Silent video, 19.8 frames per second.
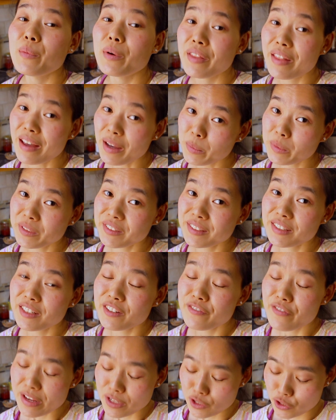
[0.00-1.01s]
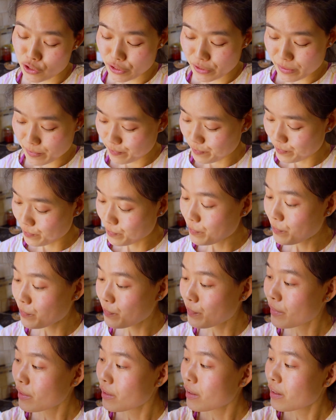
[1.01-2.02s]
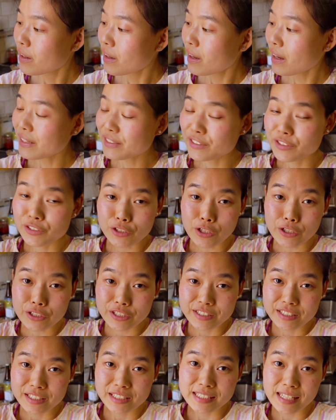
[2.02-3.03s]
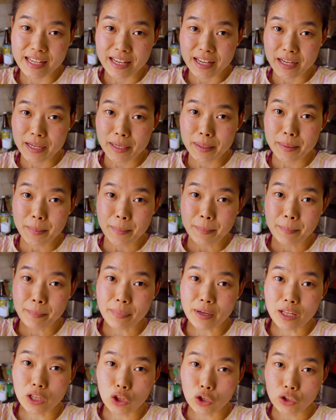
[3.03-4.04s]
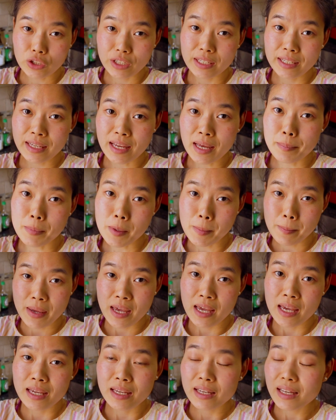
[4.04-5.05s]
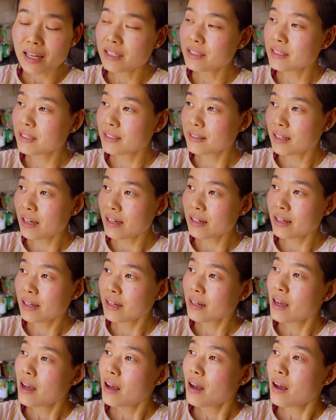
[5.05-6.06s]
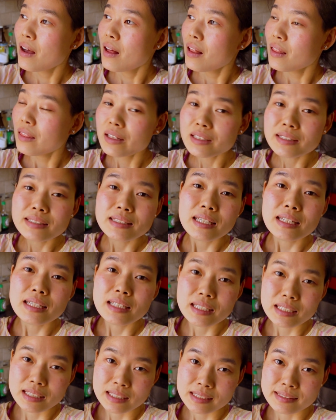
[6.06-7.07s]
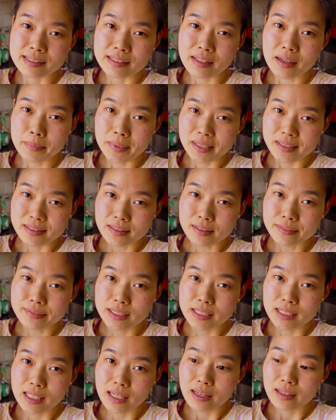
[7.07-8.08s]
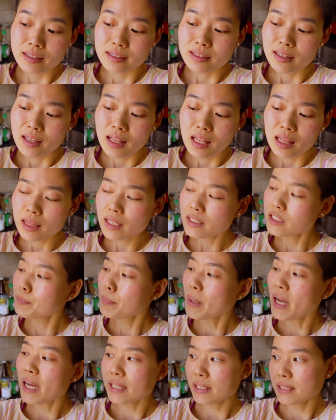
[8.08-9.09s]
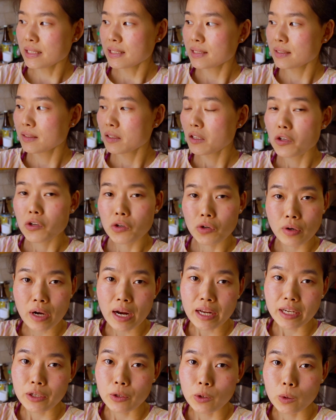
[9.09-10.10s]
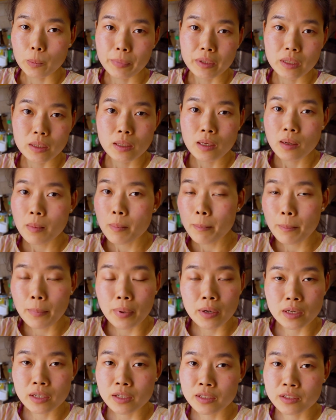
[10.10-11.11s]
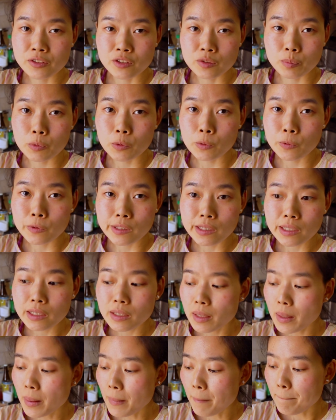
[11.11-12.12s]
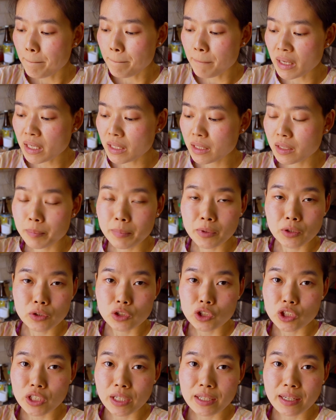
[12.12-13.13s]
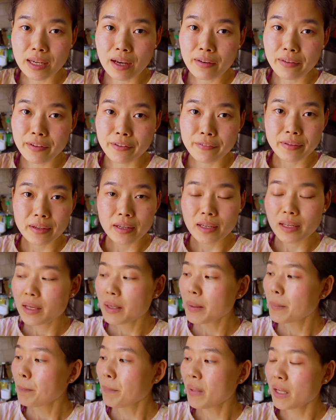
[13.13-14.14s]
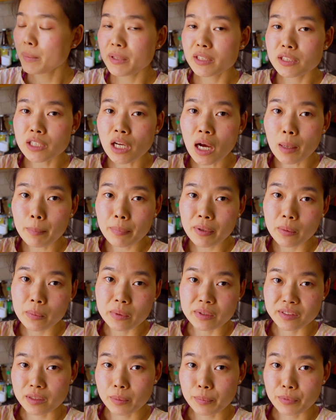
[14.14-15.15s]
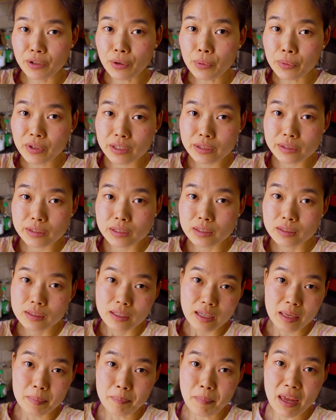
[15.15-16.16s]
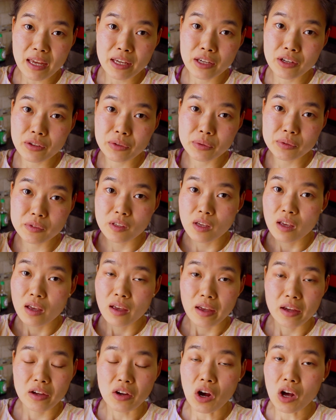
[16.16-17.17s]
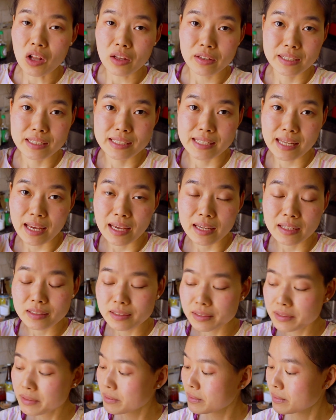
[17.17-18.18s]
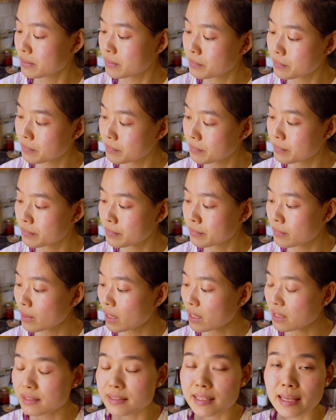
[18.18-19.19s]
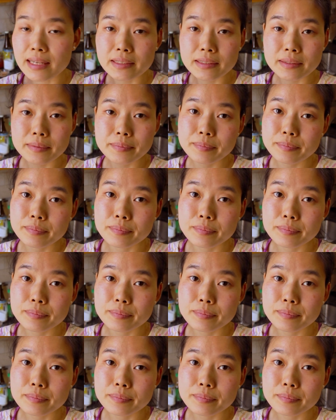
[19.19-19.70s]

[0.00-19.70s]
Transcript: Well, that was an adventure. I started the day by looking at mamey and deciding, let's take it easy on myself today. Let's buy this, crack it open, put in a smoothie, make a milkshake out of it, maybe top it with some yogurt and mangoes and call it a day. Instead,